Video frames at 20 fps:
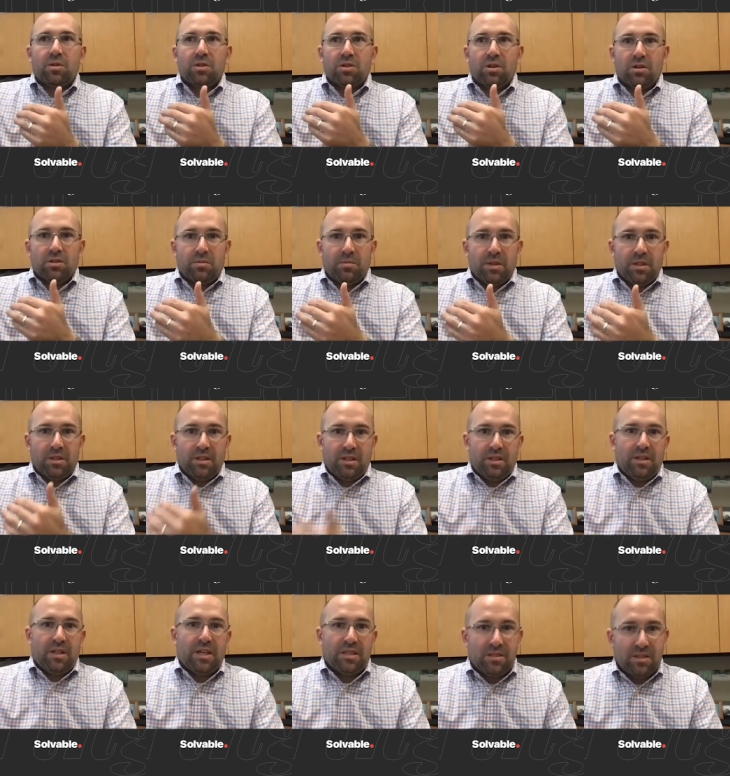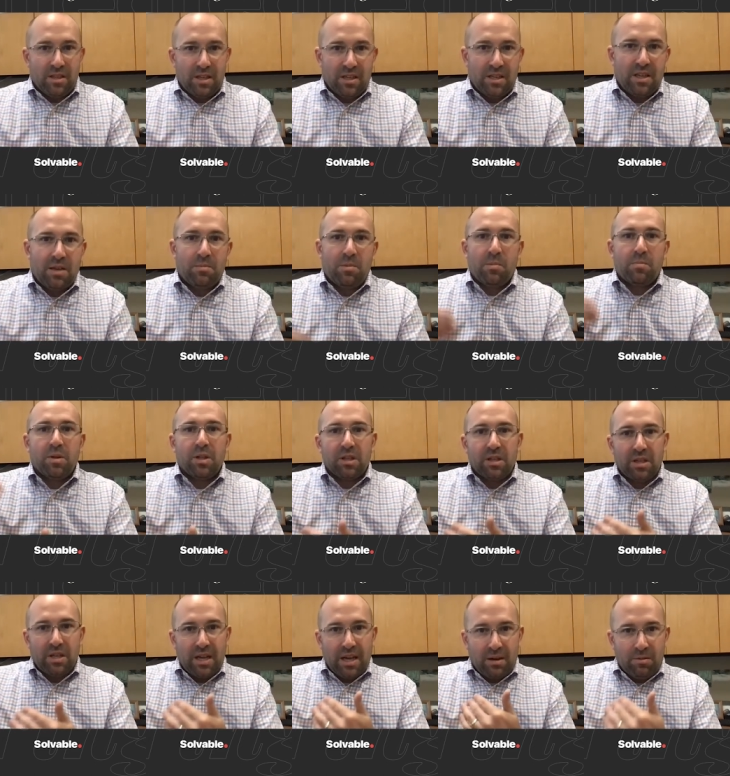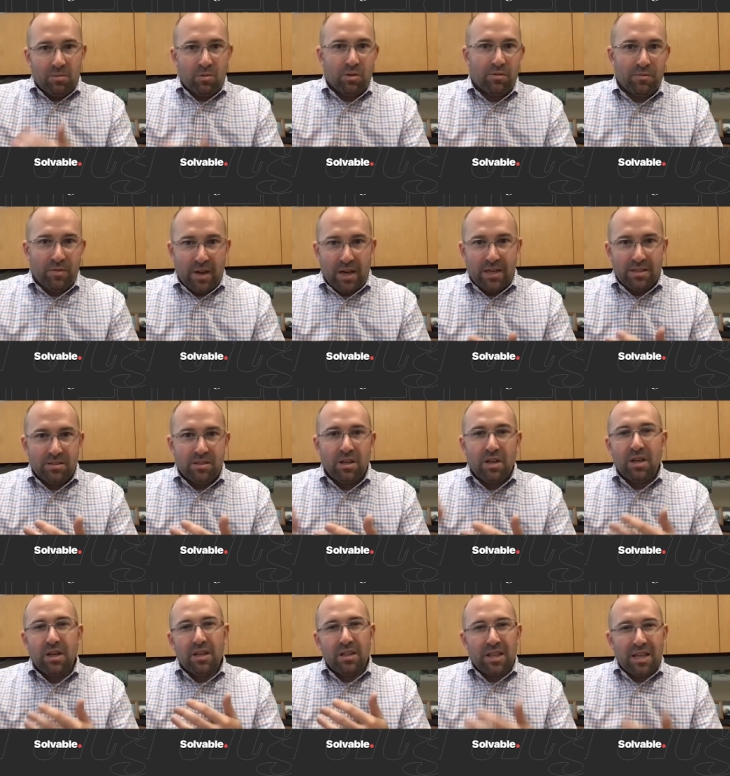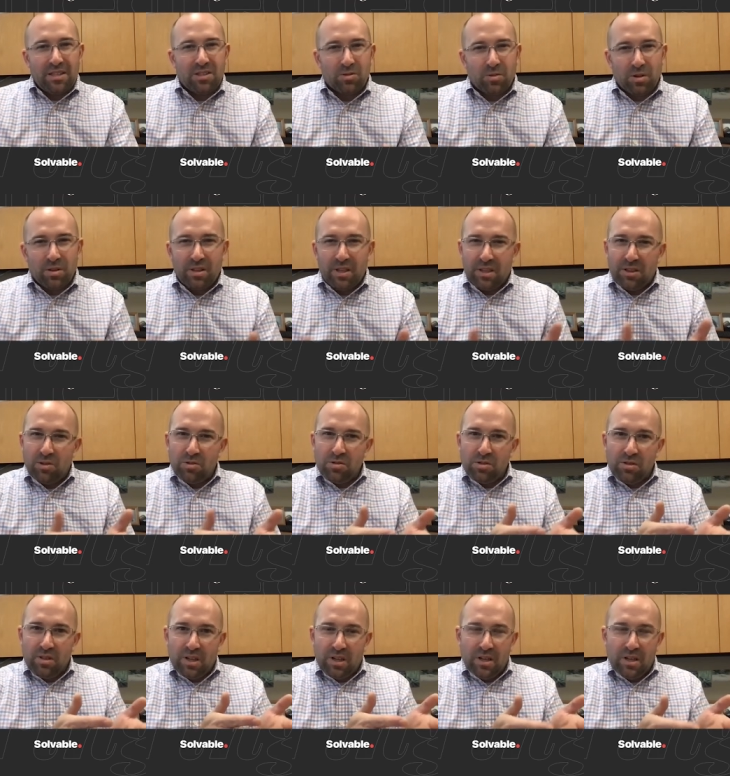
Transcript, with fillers: which ultimately allows to get capability out more fast, that sort of thing. Those are